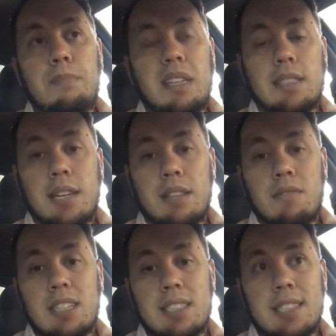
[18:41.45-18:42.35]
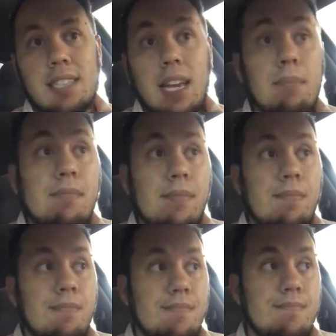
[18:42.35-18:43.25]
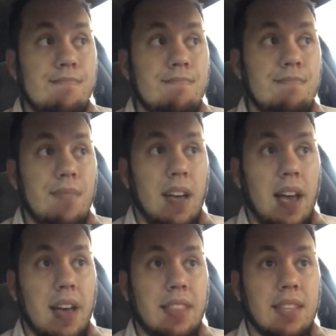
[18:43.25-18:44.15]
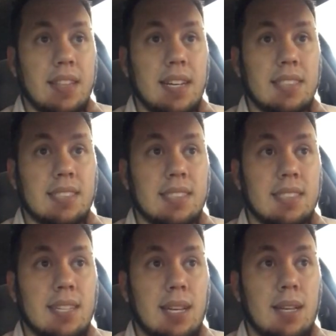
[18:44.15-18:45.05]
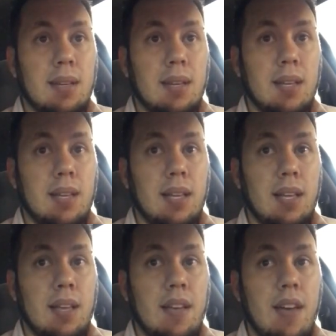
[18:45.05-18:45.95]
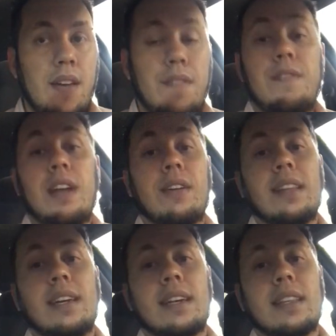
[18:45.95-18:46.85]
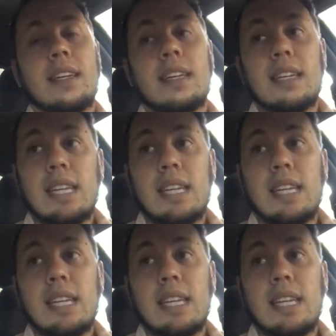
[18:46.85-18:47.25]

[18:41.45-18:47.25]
Based on the rest of the team, I think that's very likely.